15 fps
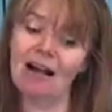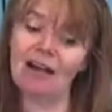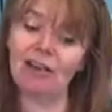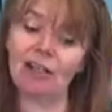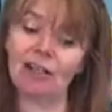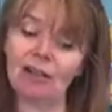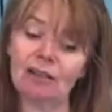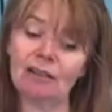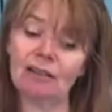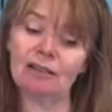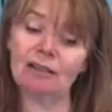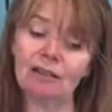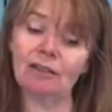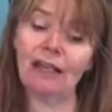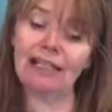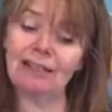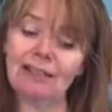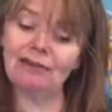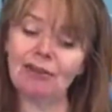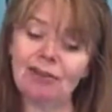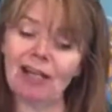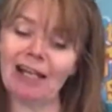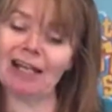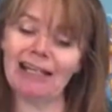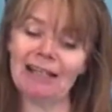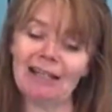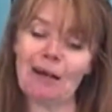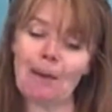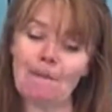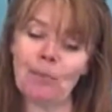the creative
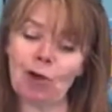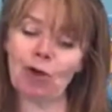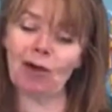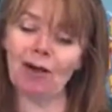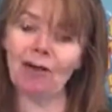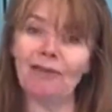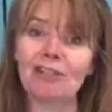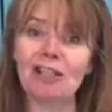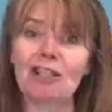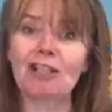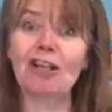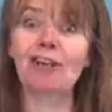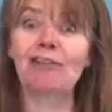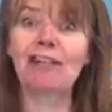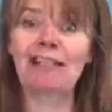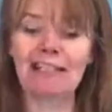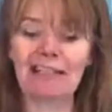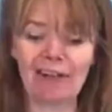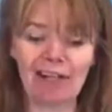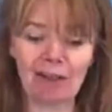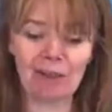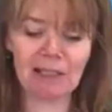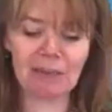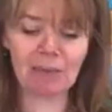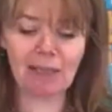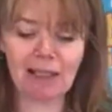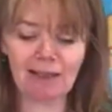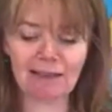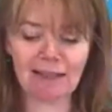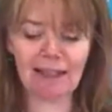journey book of discovery and development,
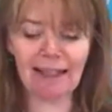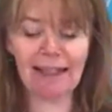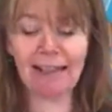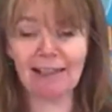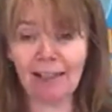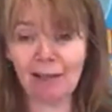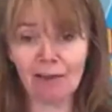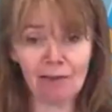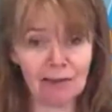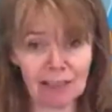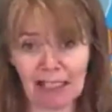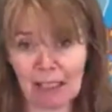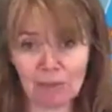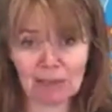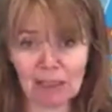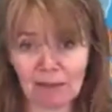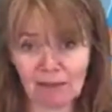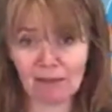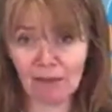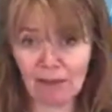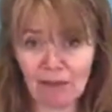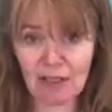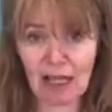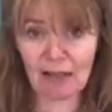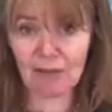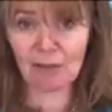because it's a lovely keepsake for you to have